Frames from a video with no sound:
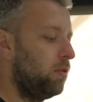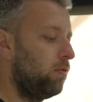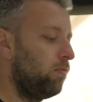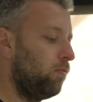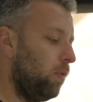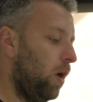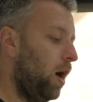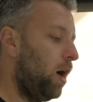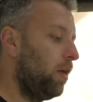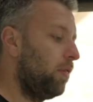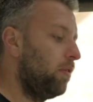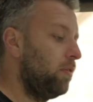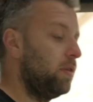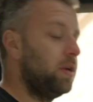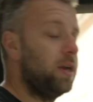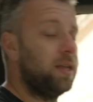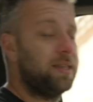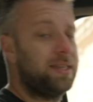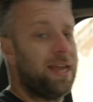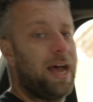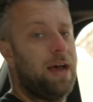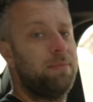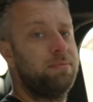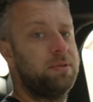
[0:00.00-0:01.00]
rather than
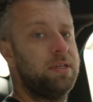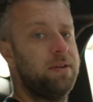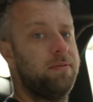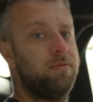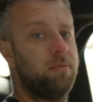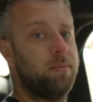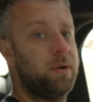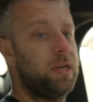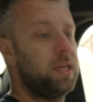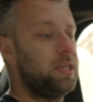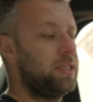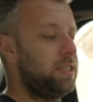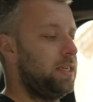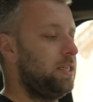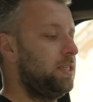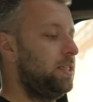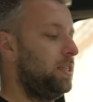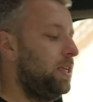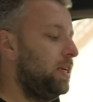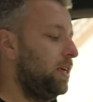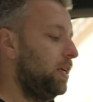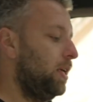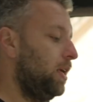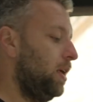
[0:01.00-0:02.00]
adapted from an
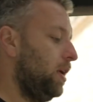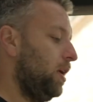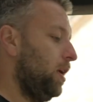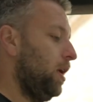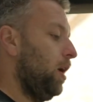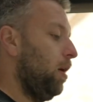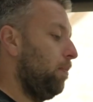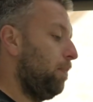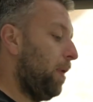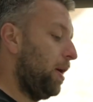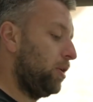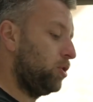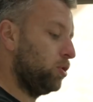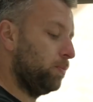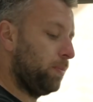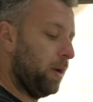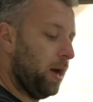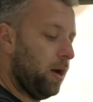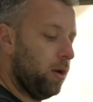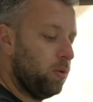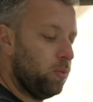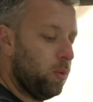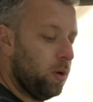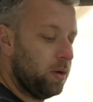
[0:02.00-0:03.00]
existing
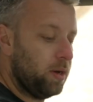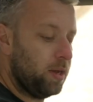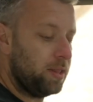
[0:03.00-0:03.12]
petrol-powered one.